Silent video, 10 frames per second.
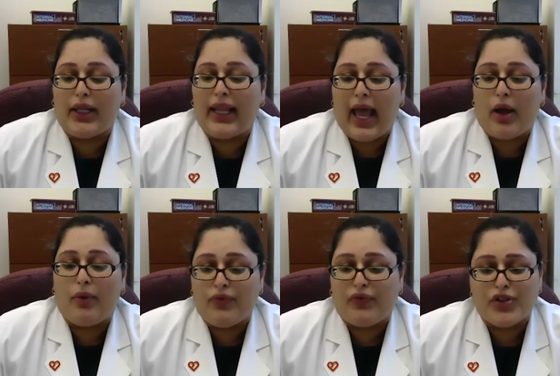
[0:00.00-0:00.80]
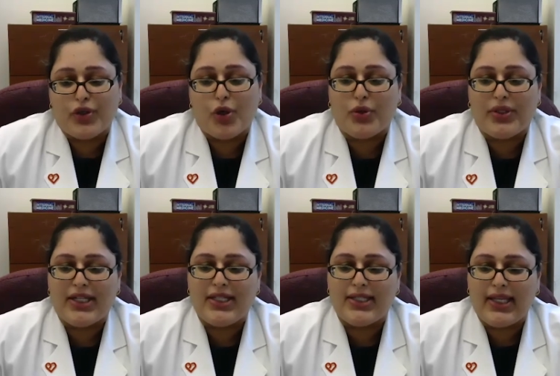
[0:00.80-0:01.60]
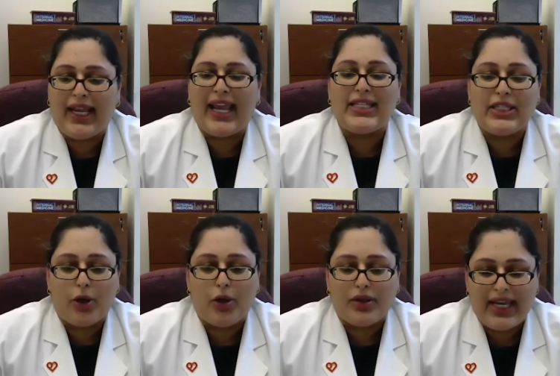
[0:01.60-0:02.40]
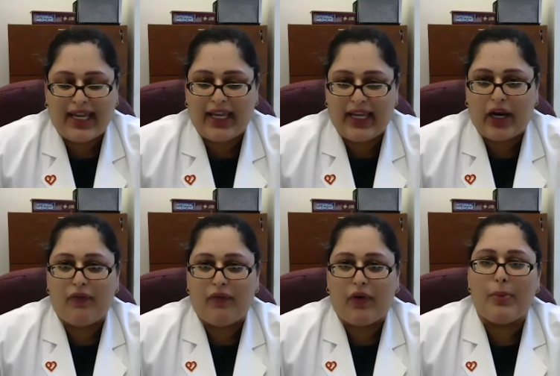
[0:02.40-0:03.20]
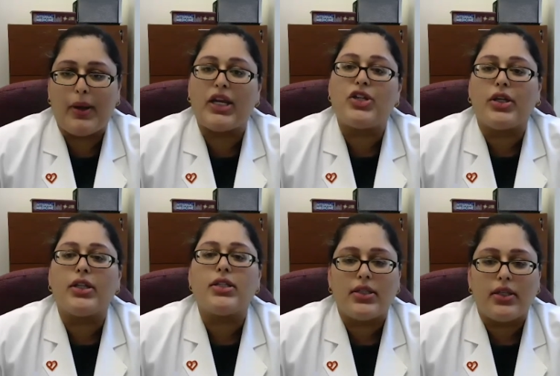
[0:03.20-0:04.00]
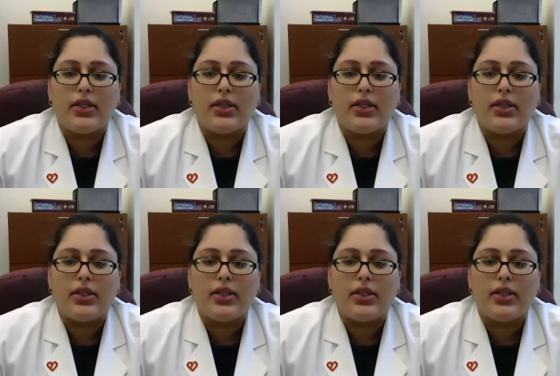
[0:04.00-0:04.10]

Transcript: allow for social distancing and still taking care of our patients.